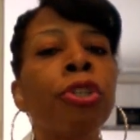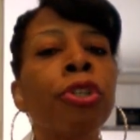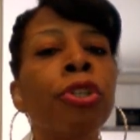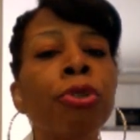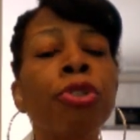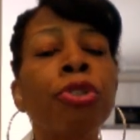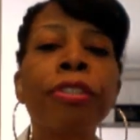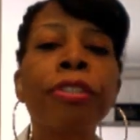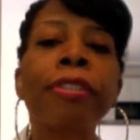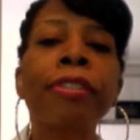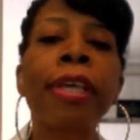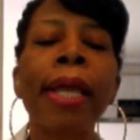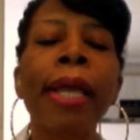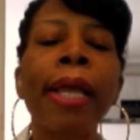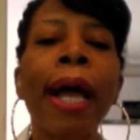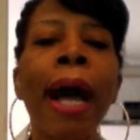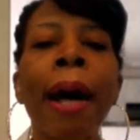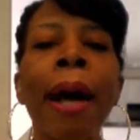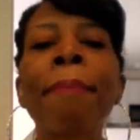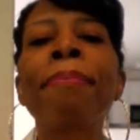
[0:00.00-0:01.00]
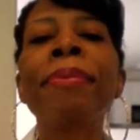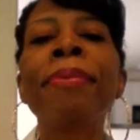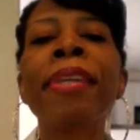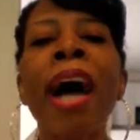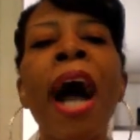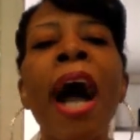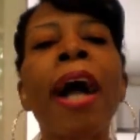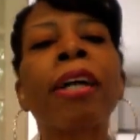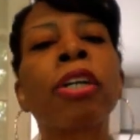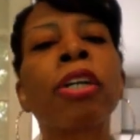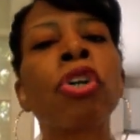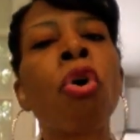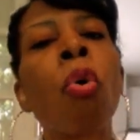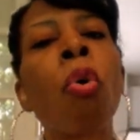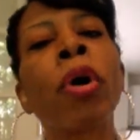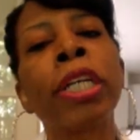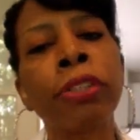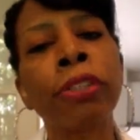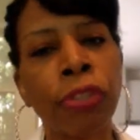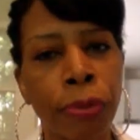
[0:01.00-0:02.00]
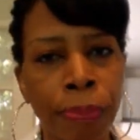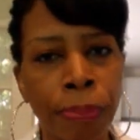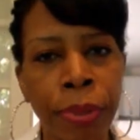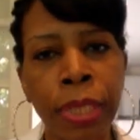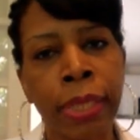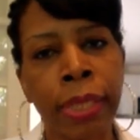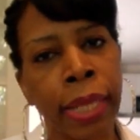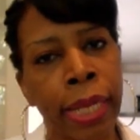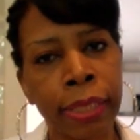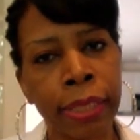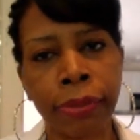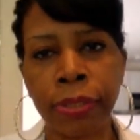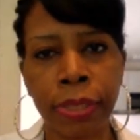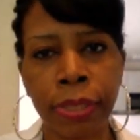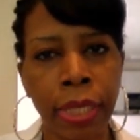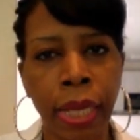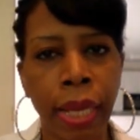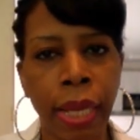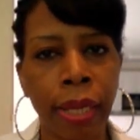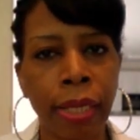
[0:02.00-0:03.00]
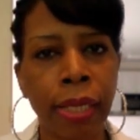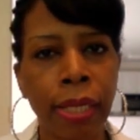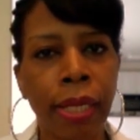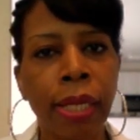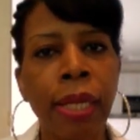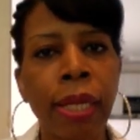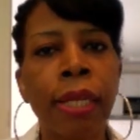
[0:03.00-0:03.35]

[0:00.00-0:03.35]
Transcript: You should say, I'm not going to be late today.